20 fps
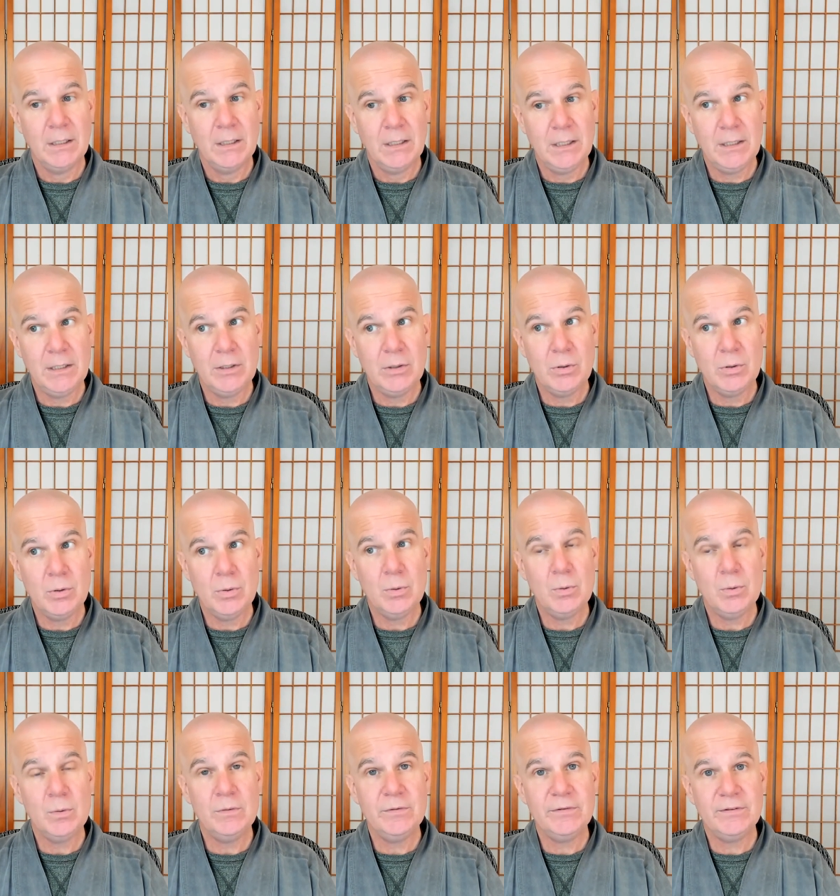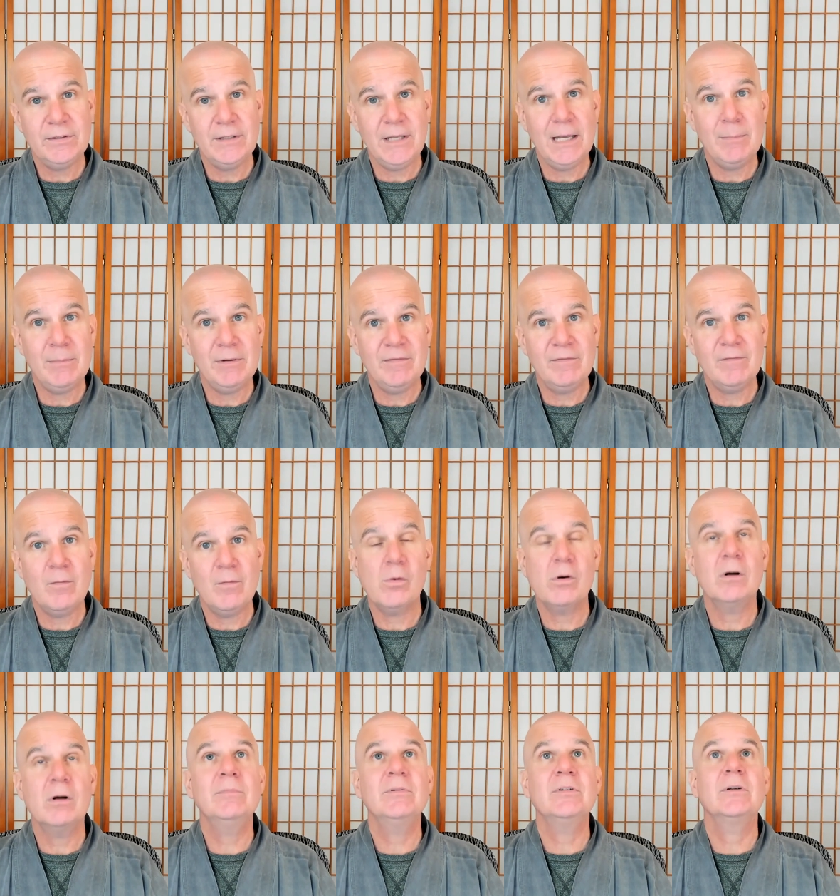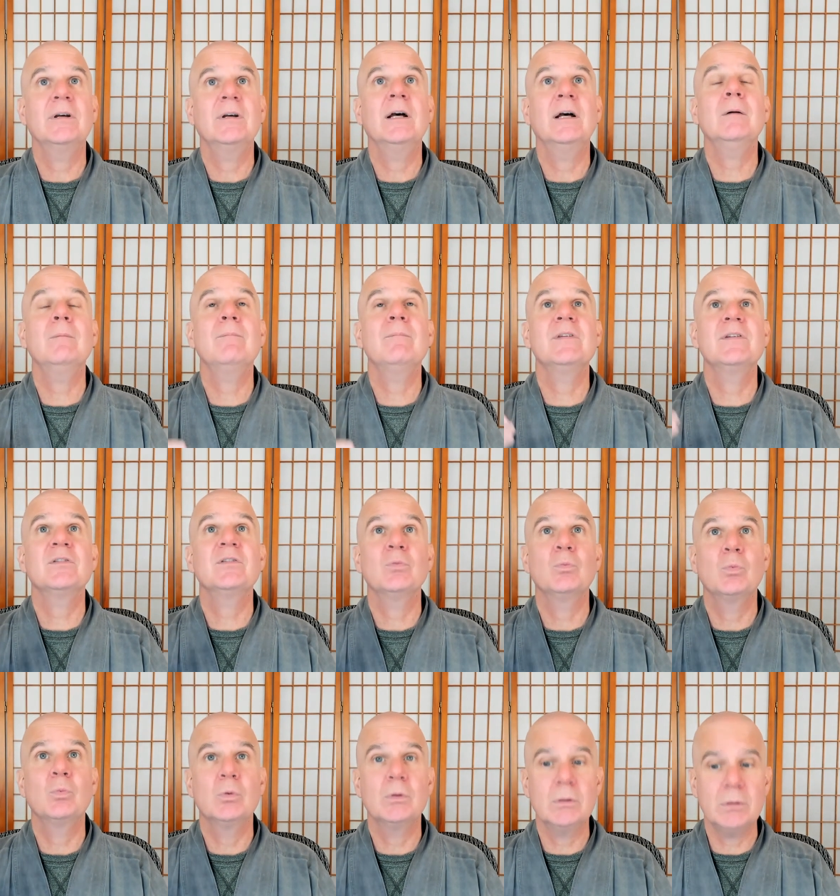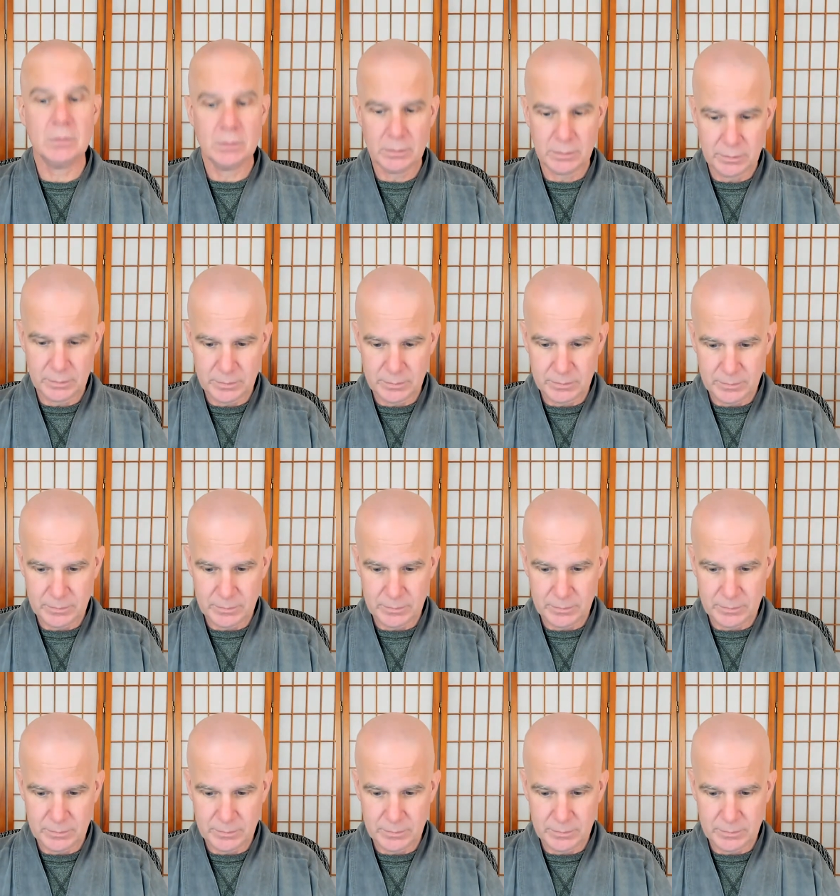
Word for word: He used name and form to help this world.